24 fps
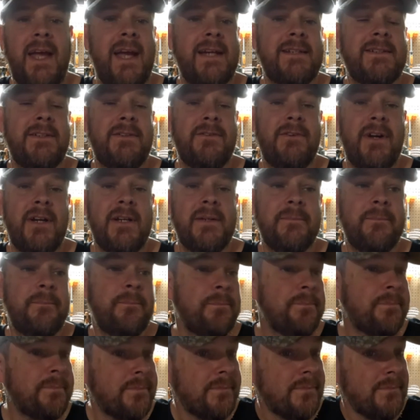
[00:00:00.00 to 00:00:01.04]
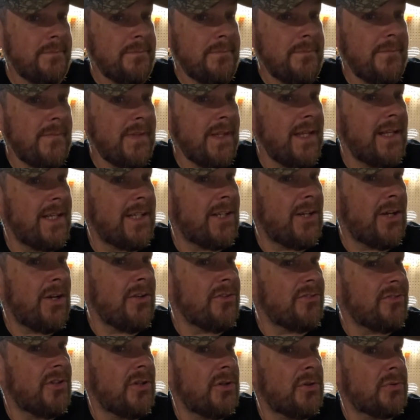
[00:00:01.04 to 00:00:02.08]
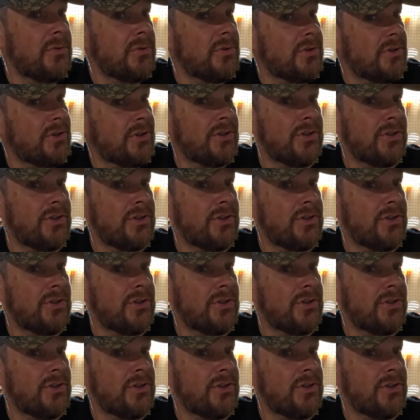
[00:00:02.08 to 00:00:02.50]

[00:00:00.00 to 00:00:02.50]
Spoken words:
acting right. And it also